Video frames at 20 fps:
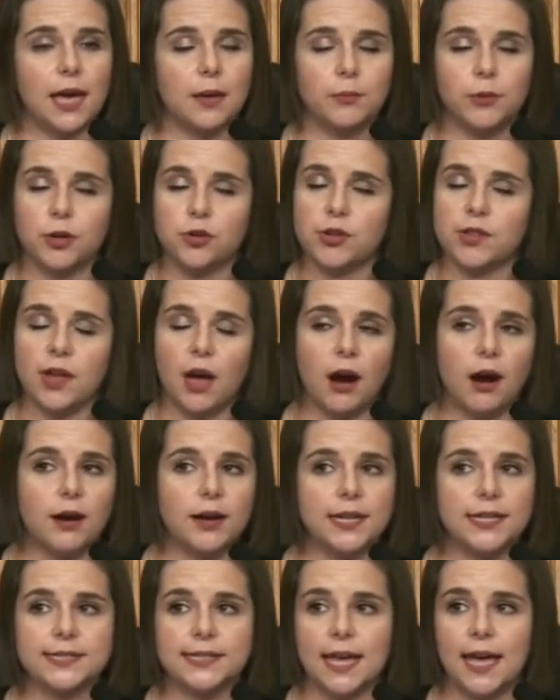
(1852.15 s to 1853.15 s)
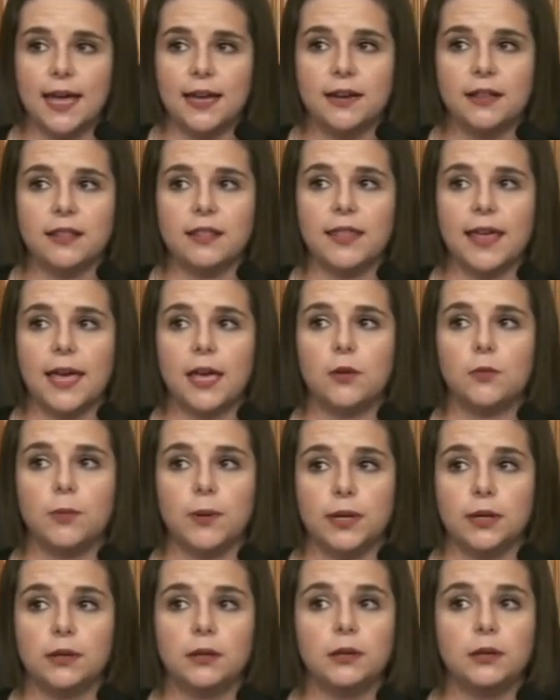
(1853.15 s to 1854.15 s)
Enbridge has already said they
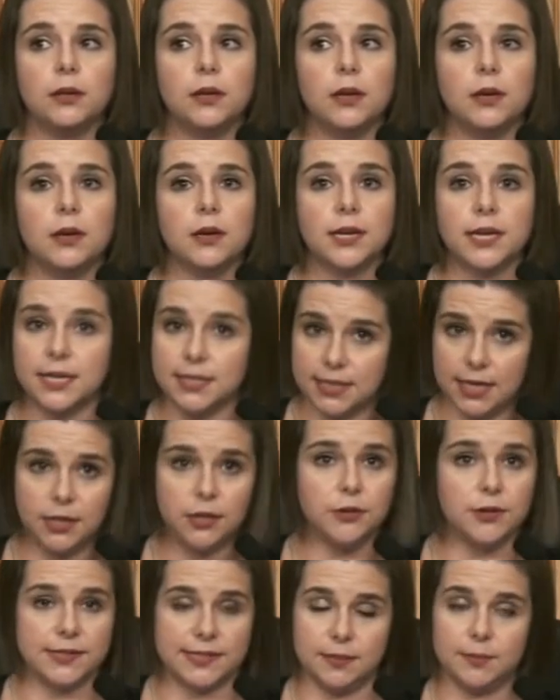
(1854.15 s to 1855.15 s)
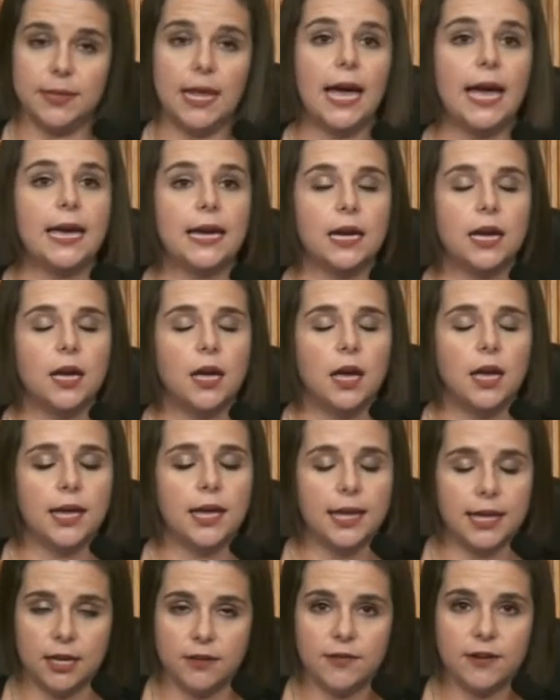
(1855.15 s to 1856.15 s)
will continue to supply,
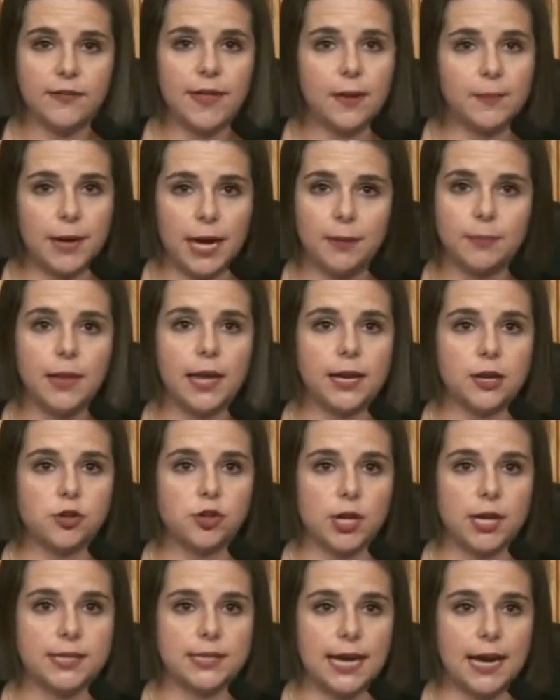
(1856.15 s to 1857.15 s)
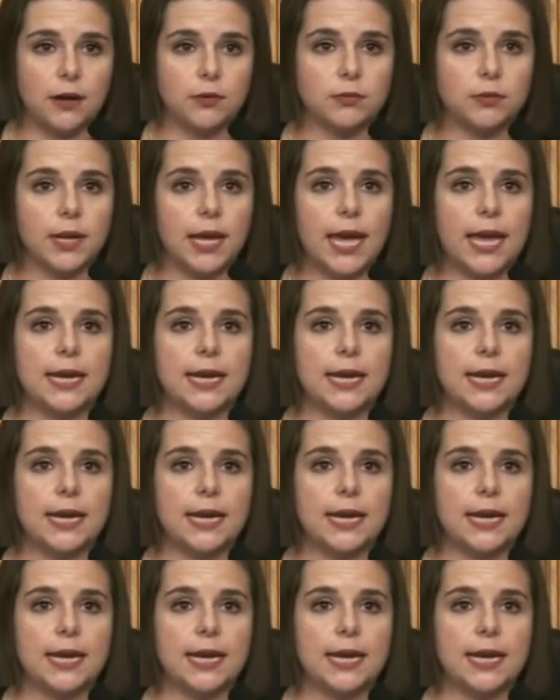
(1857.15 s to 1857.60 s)
even if that pipeline is shut down.